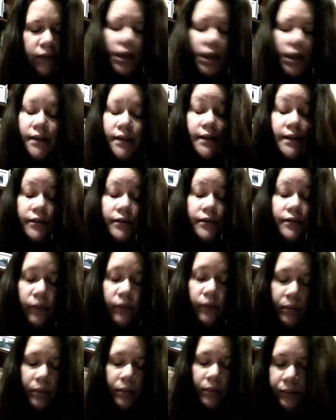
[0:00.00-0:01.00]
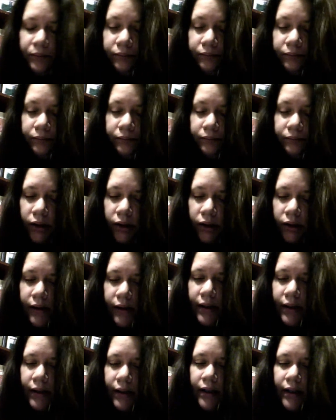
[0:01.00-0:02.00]
That sounds horrible.
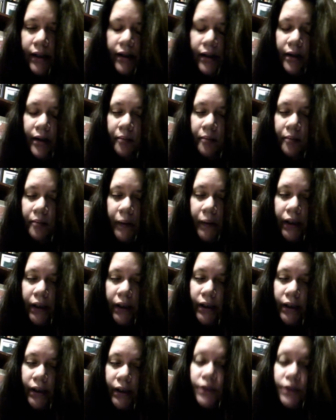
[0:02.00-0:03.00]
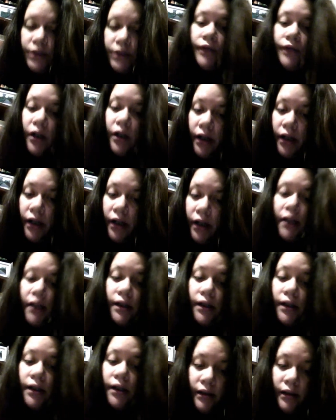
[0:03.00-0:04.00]
But it's very
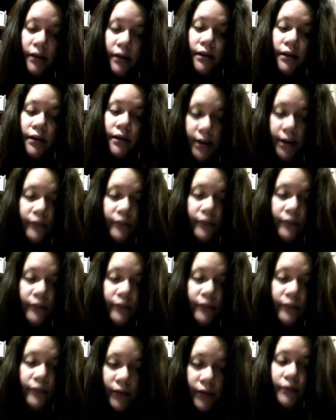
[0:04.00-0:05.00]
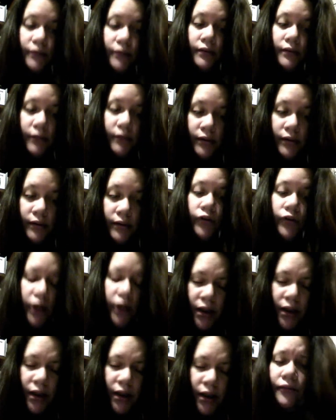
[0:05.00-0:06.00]
difficult
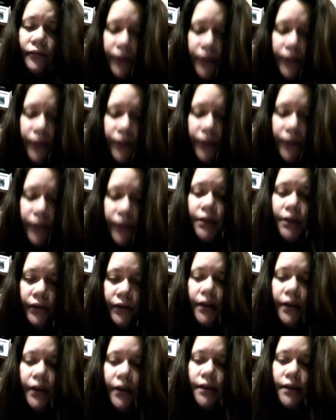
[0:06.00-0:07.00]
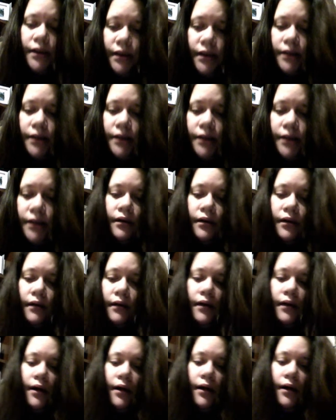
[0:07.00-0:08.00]
to do this.
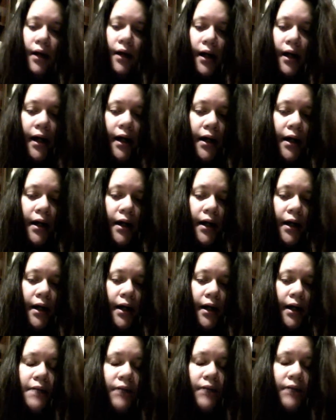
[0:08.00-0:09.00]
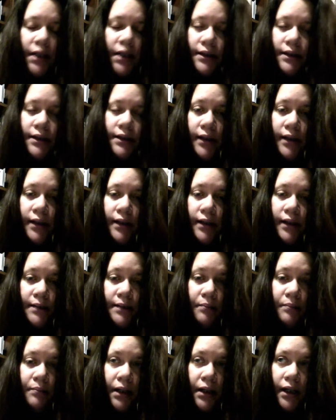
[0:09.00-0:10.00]
And I'm leaving it to the
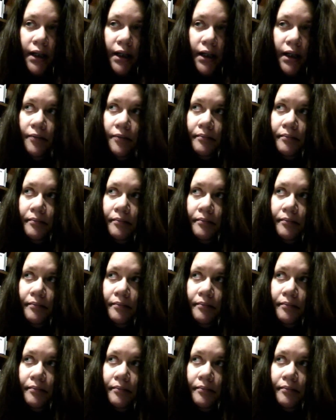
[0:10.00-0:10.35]
last minute